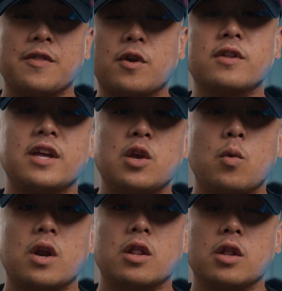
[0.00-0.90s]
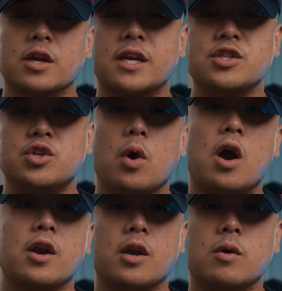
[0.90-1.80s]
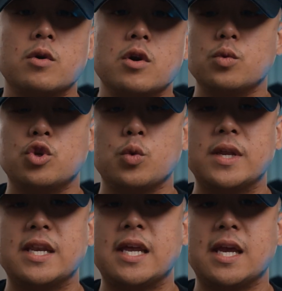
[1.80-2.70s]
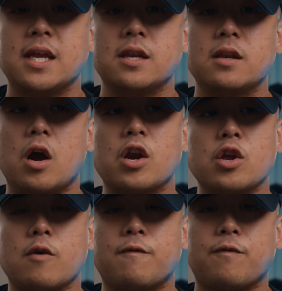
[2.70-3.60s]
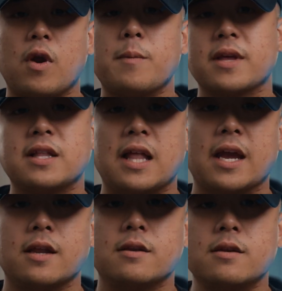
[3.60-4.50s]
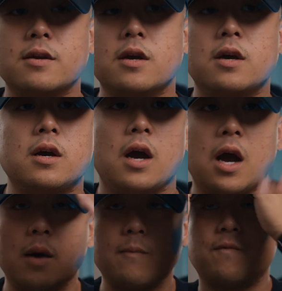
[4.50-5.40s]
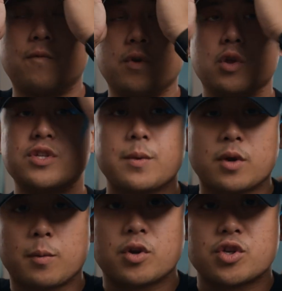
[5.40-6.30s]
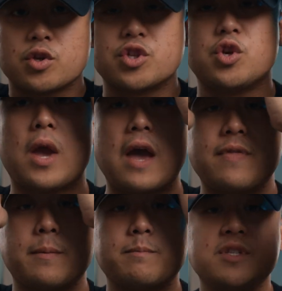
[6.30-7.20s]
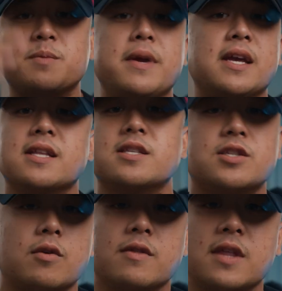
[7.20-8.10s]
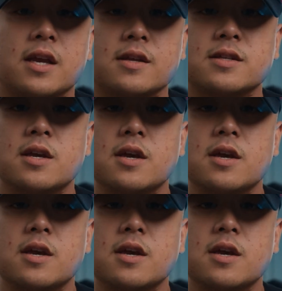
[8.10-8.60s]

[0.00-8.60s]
Thirdly, you want to look into audio. Do we need audio from the client? Some commercials, you have them speak into certain things.